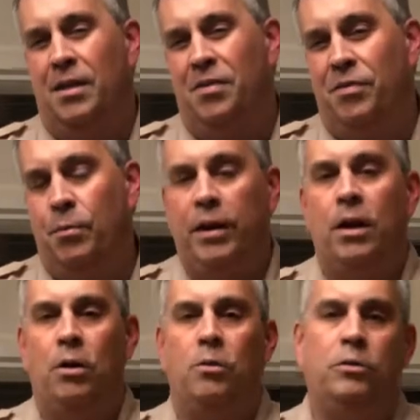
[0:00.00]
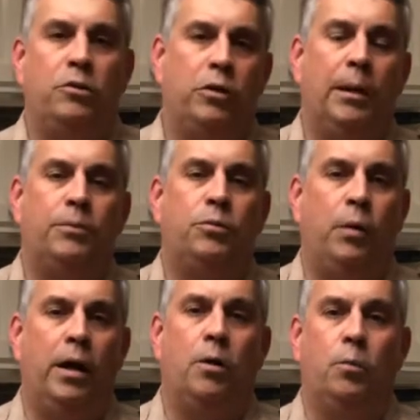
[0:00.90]
Then we go to trips
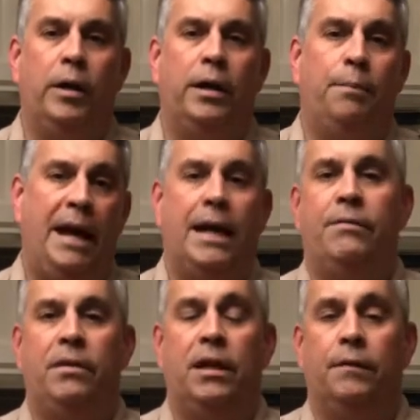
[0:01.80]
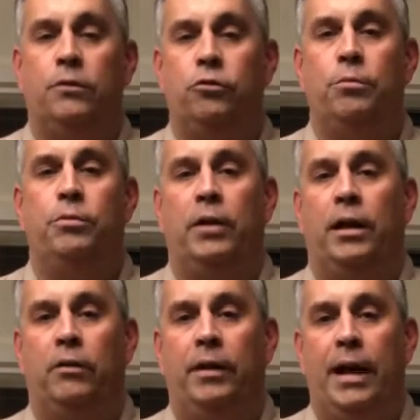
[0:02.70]
where we're going to pack everything in the troop
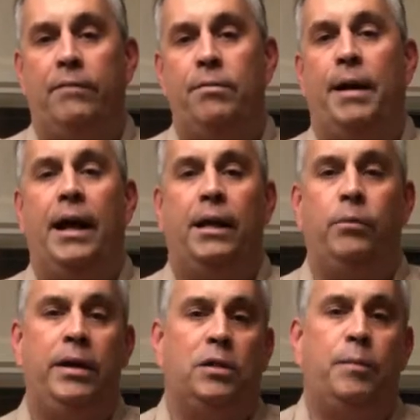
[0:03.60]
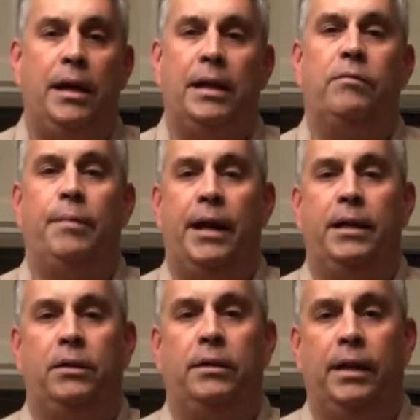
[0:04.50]
trailer, and we expect
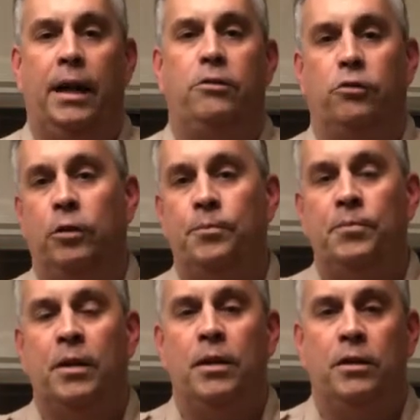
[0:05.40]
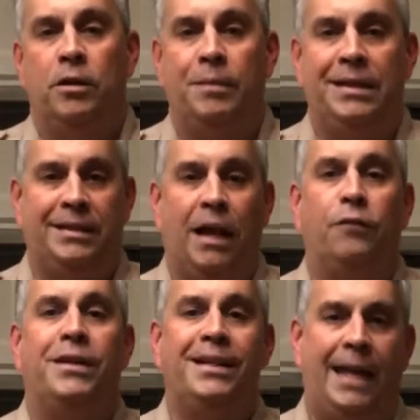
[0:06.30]
everybody in our troop to be
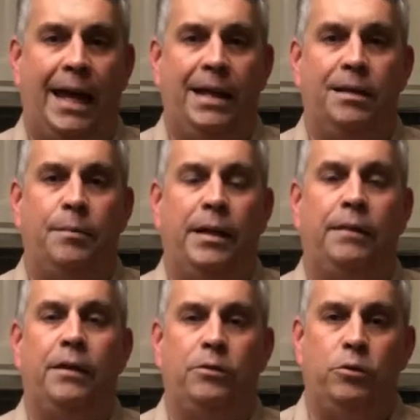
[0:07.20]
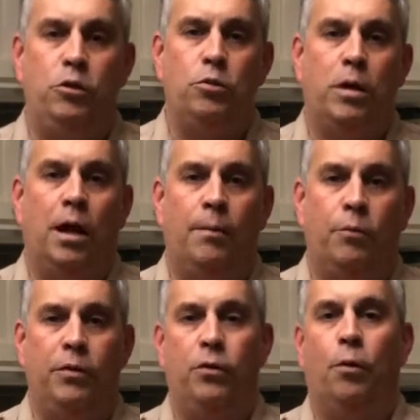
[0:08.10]
self-contained, meaning that you come
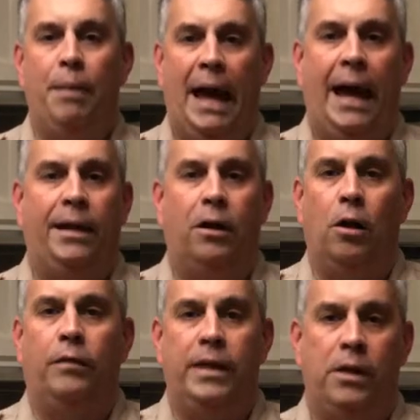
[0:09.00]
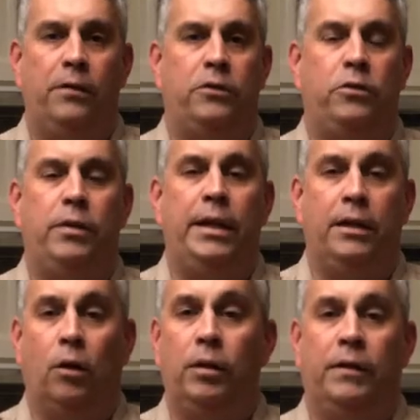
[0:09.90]
with your pack and all the gear that you need and
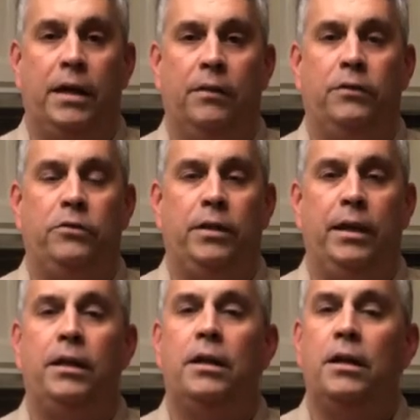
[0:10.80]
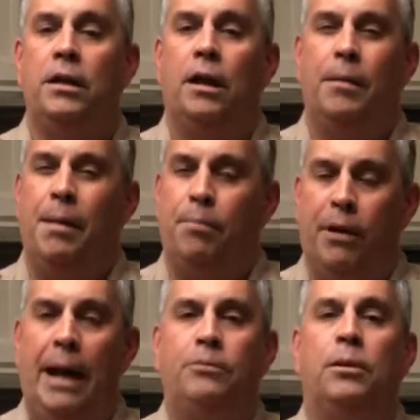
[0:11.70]
only the gear that you need, and
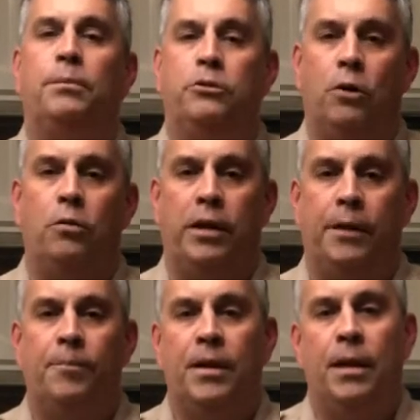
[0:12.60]
perhaps some patrol gear.